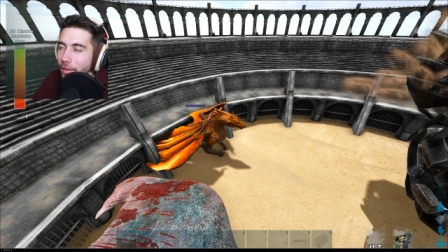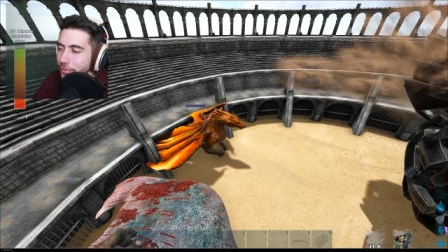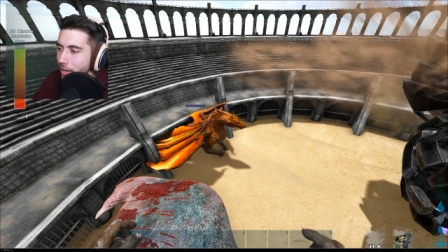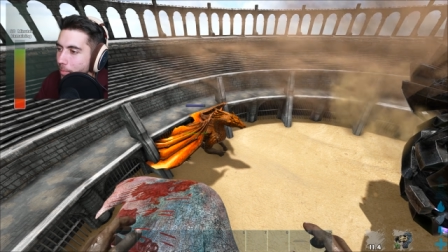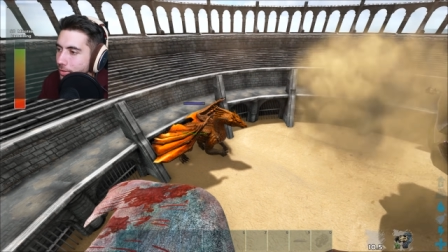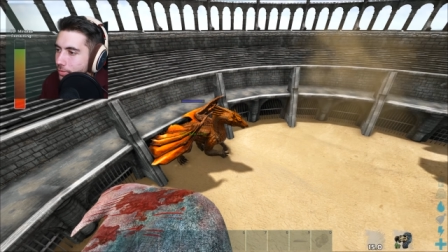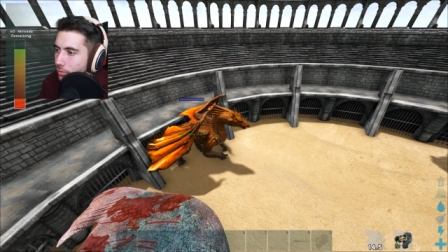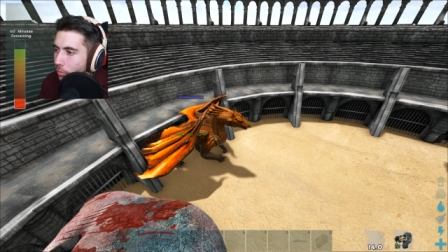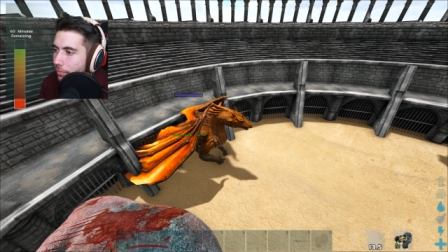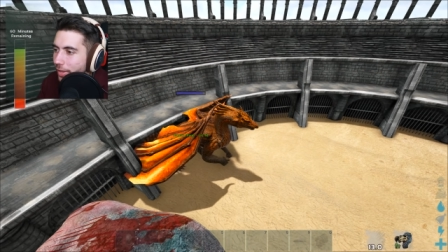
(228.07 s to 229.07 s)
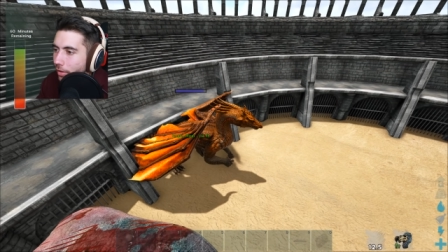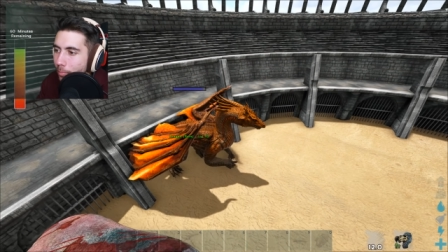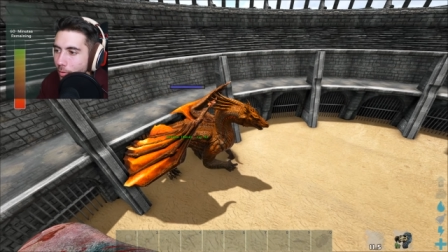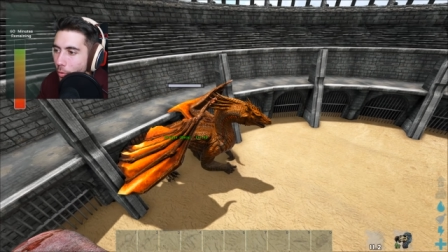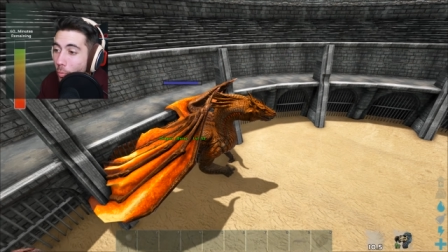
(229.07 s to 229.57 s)
Did I mess this whole thing
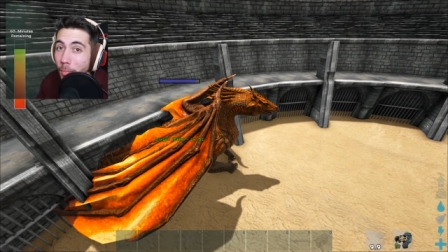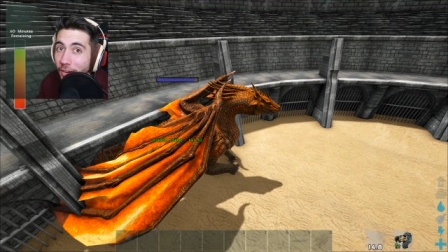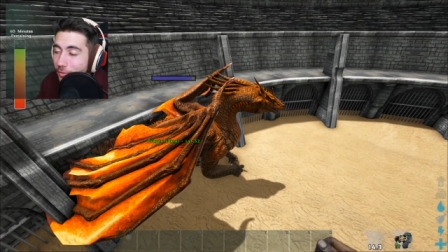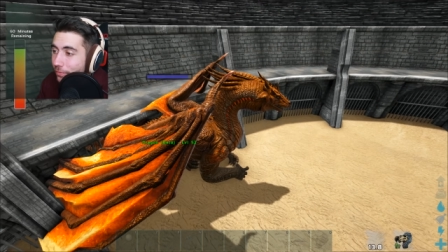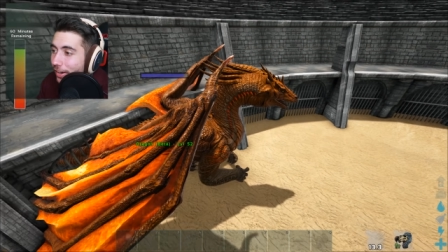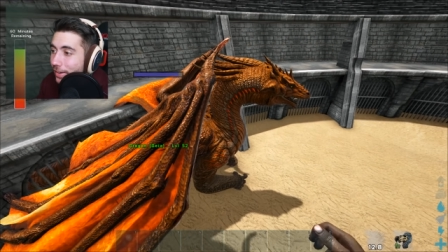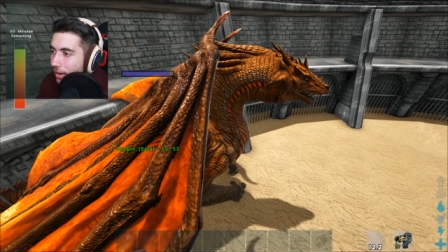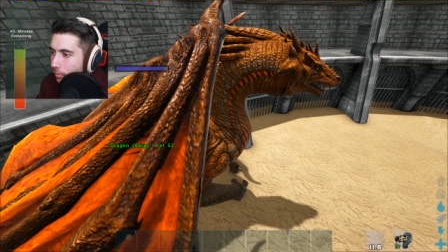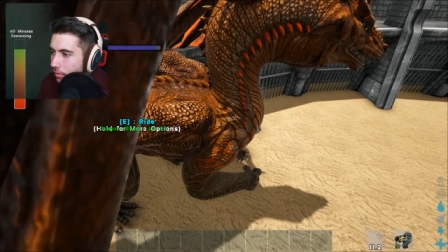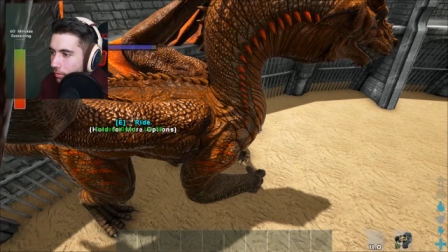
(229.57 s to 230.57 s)
up? We about to find out.